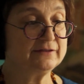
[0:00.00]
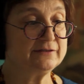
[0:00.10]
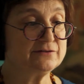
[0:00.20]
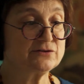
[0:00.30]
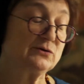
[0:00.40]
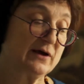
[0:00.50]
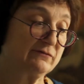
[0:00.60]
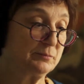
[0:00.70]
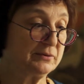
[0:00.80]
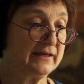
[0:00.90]
so you have
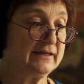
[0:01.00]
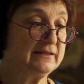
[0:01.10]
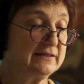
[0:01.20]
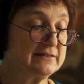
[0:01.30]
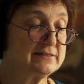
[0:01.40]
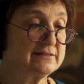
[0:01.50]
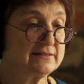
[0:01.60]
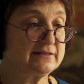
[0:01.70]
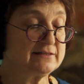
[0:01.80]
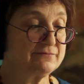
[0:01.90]
a plane
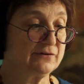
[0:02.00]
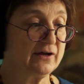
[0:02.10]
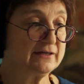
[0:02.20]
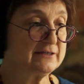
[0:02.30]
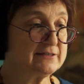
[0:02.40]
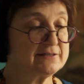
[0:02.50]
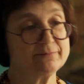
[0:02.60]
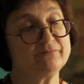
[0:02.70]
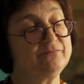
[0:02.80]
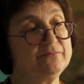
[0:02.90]
that's flying to
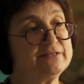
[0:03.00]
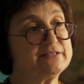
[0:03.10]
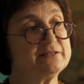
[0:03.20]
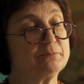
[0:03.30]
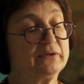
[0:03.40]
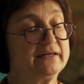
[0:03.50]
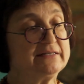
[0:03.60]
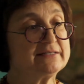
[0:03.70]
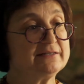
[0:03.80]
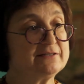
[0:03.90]
some distant
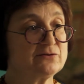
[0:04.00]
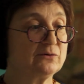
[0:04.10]
place, and